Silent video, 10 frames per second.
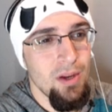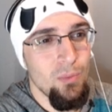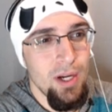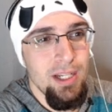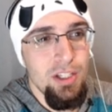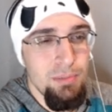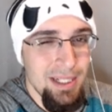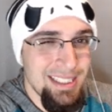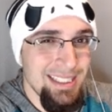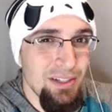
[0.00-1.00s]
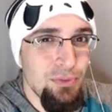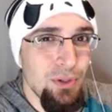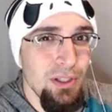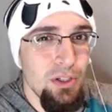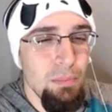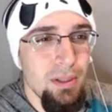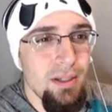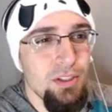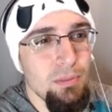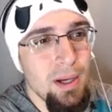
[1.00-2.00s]
Right now, you might suffer a little
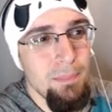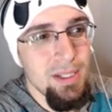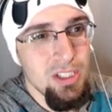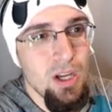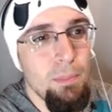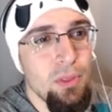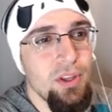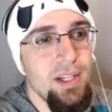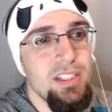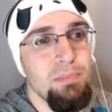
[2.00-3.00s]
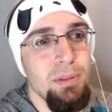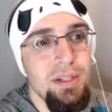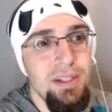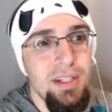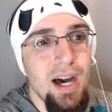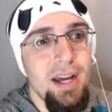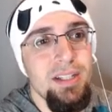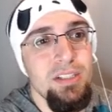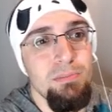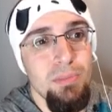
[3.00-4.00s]
bit. You might miss a couple things, but not
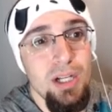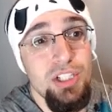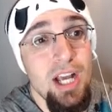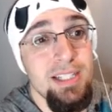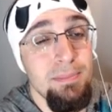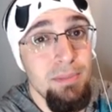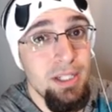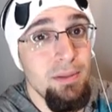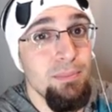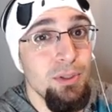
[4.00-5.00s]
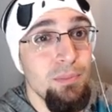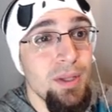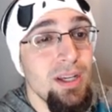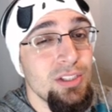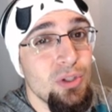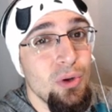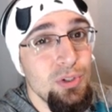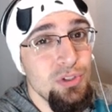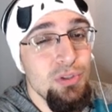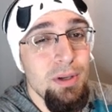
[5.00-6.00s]
as much as a Mickey Broom. So don't
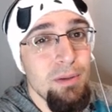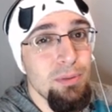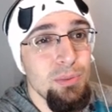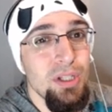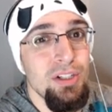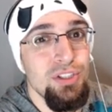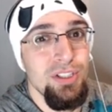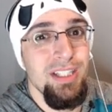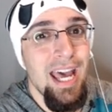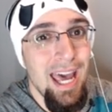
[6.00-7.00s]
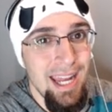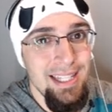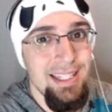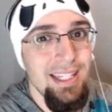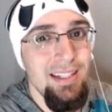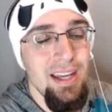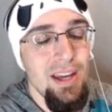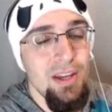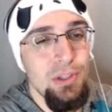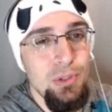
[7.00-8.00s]
use your Mickey Brooms on just anything.
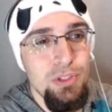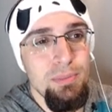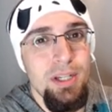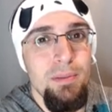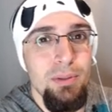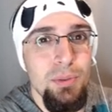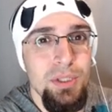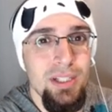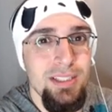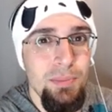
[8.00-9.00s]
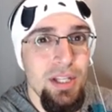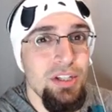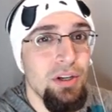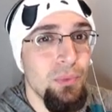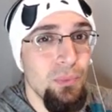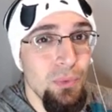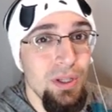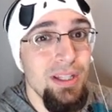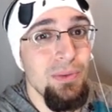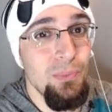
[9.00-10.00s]
Use your magic brooms on something that's gonna
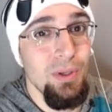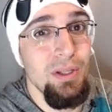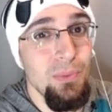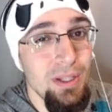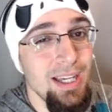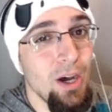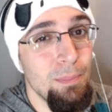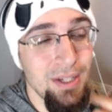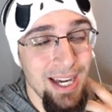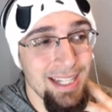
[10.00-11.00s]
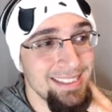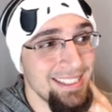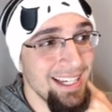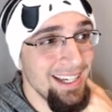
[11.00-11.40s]
really, really, really help you guys.